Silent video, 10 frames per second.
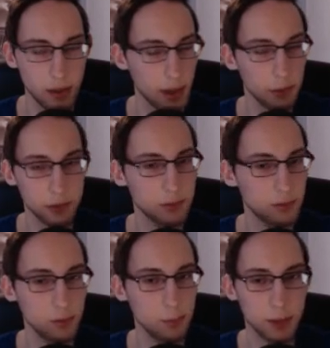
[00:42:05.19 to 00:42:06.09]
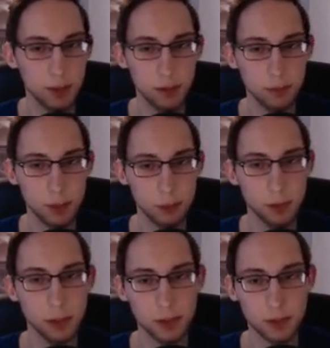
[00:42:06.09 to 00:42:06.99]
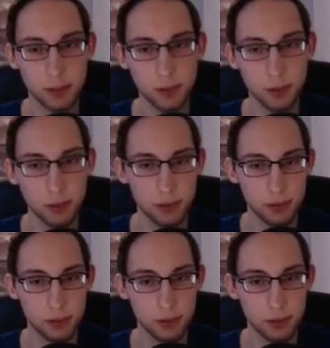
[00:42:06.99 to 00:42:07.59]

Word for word: That was super close, but it worked. Good.